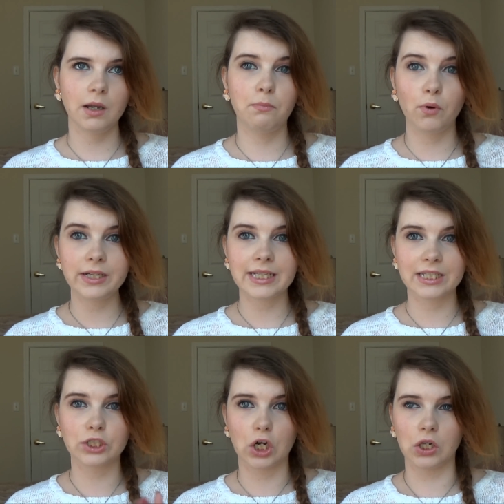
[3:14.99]
point is
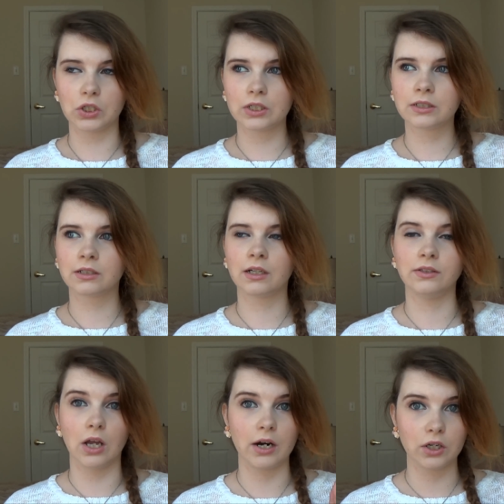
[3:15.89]
a dollar,
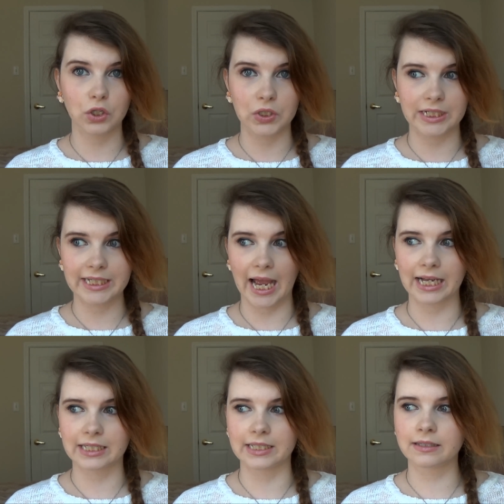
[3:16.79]
not including
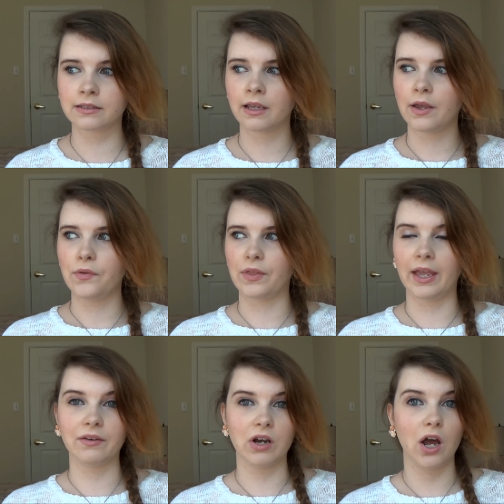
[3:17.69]
taxes. They
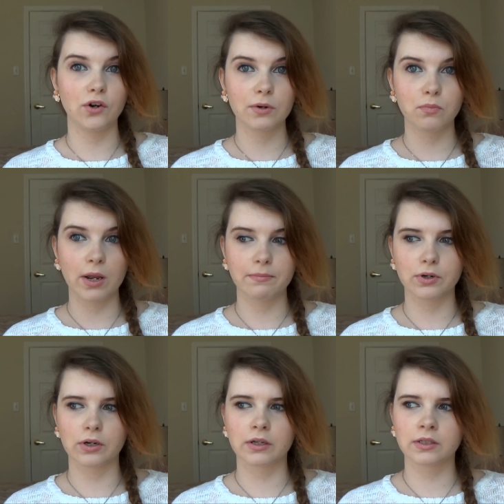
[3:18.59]
have 100 point
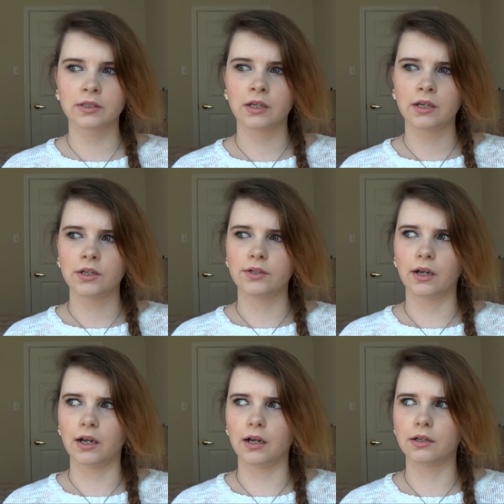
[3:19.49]
perks,
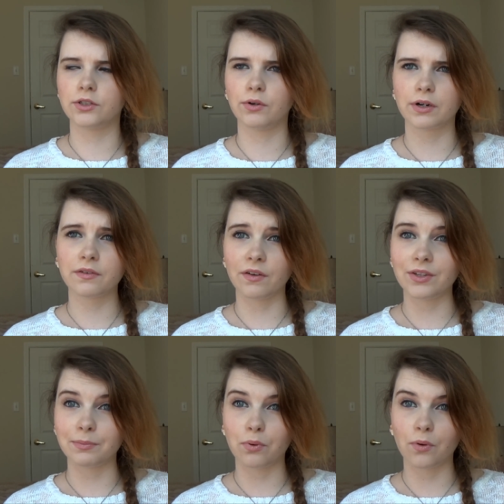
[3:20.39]
uh,
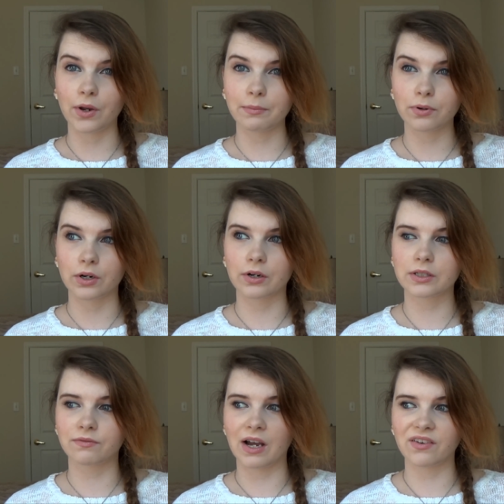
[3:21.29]
250 point
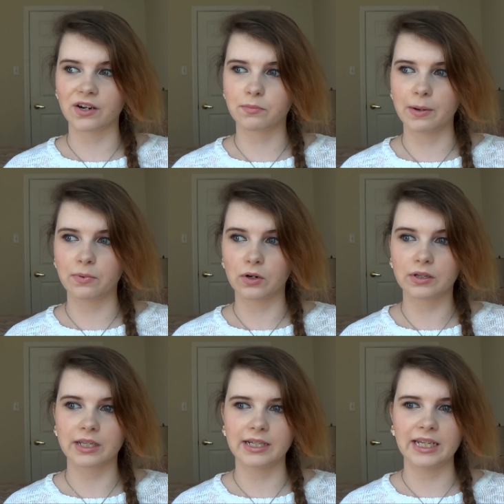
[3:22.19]
perks, 500 point
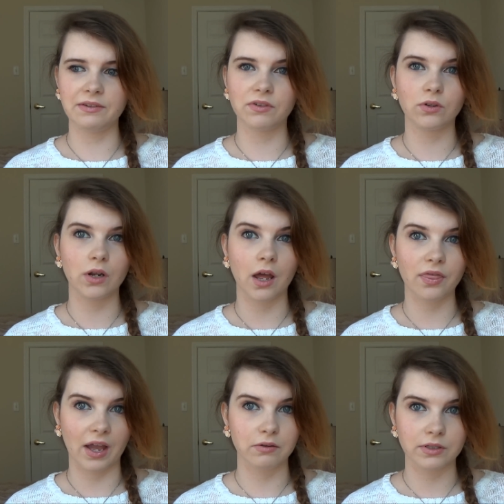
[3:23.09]
perks, and even a
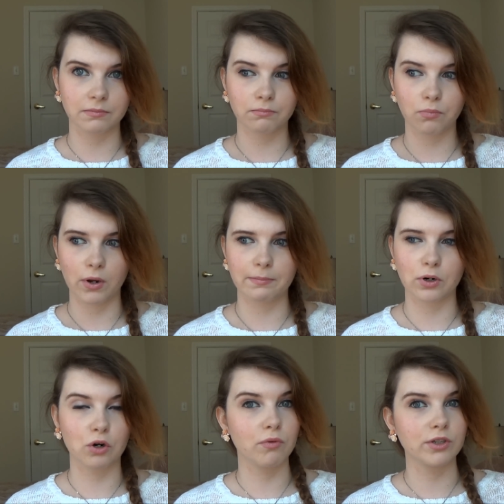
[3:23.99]
1000 point
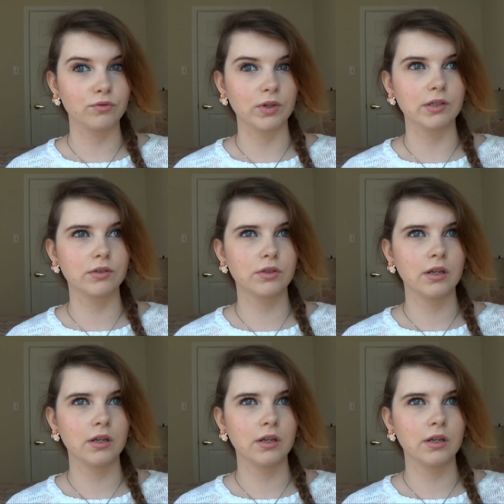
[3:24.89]
perk, which was